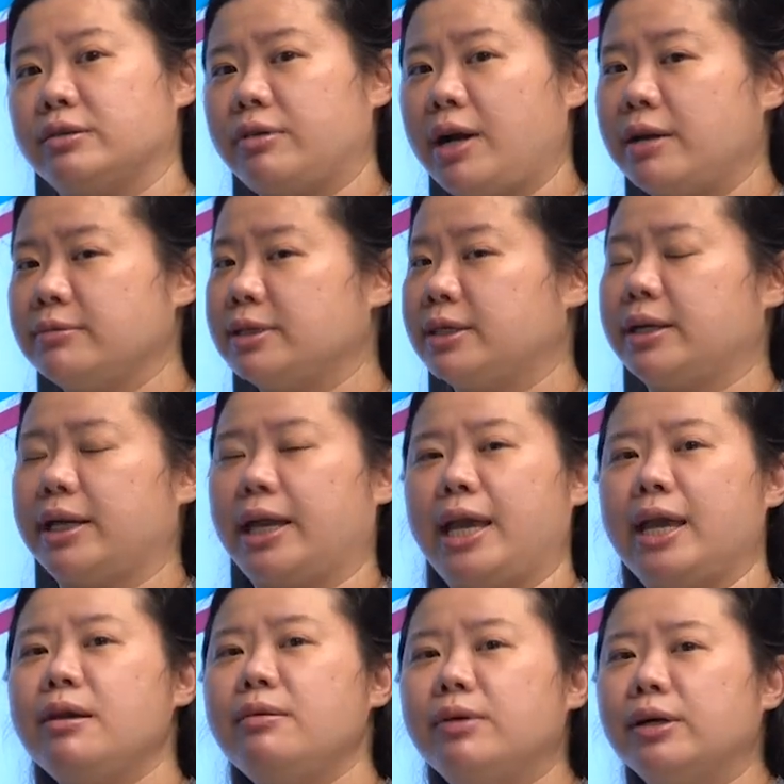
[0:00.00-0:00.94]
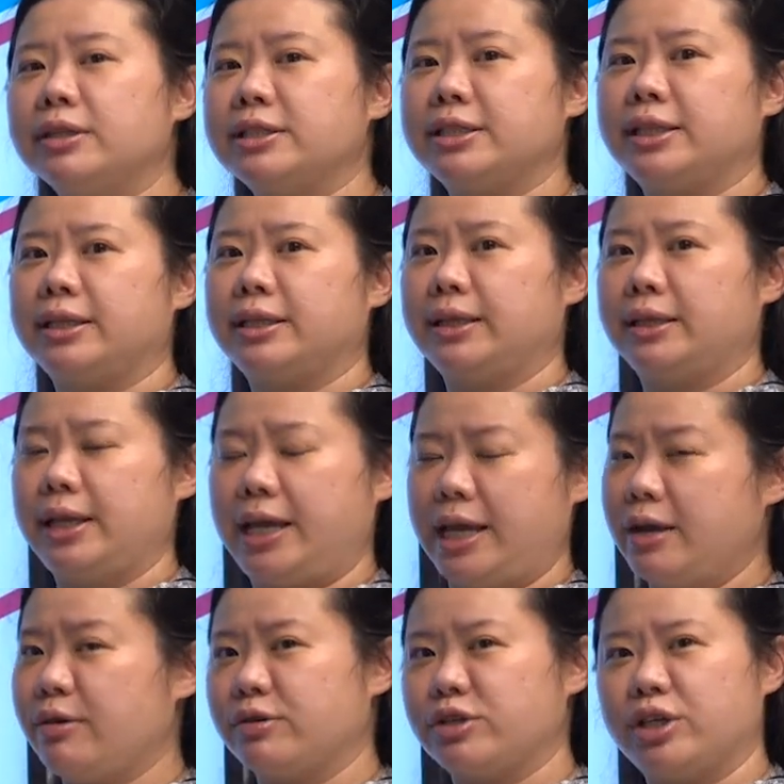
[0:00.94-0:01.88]
grab the keywords that
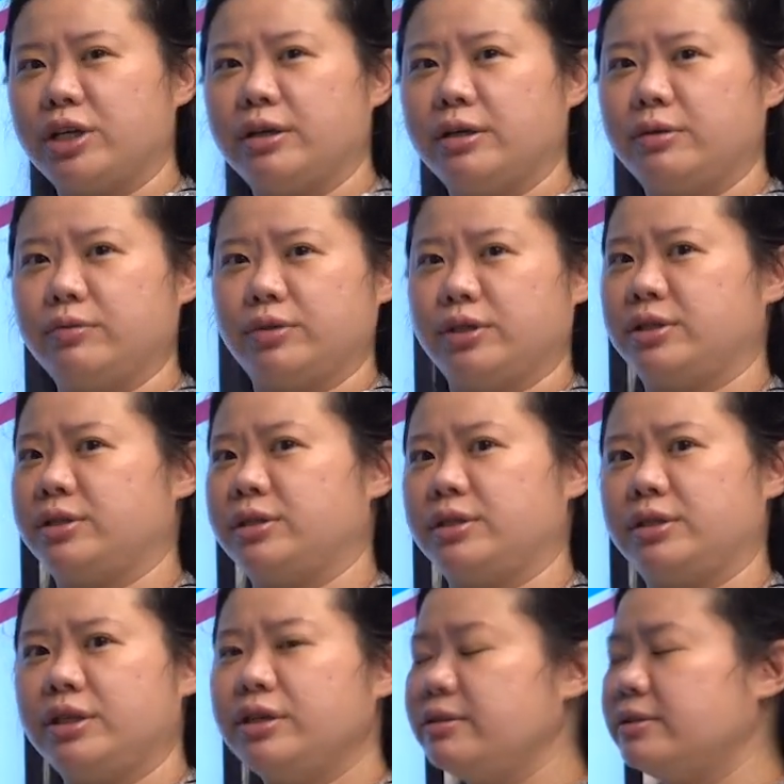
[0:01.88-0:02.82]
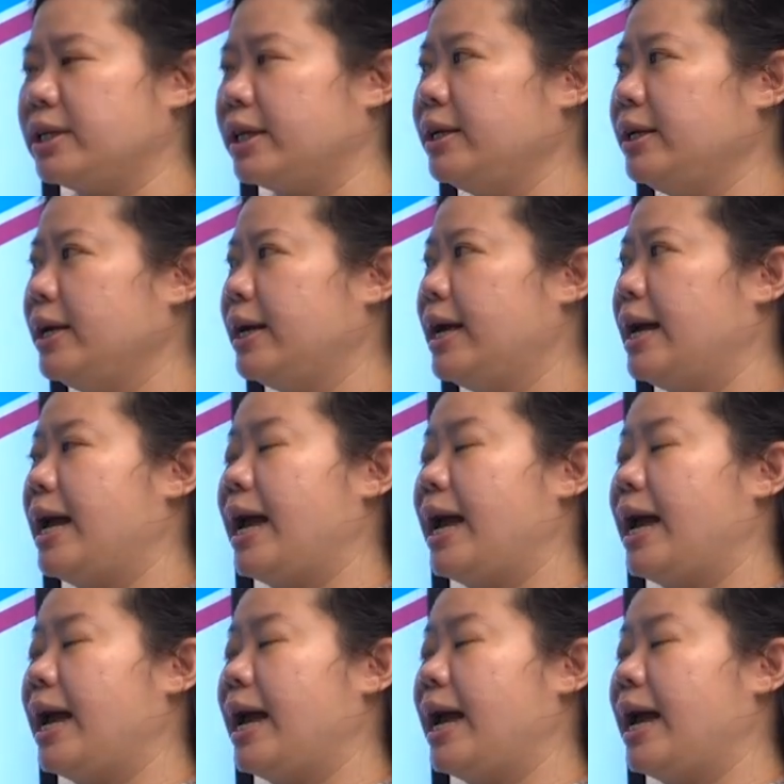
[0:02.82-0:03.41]
he or she was using,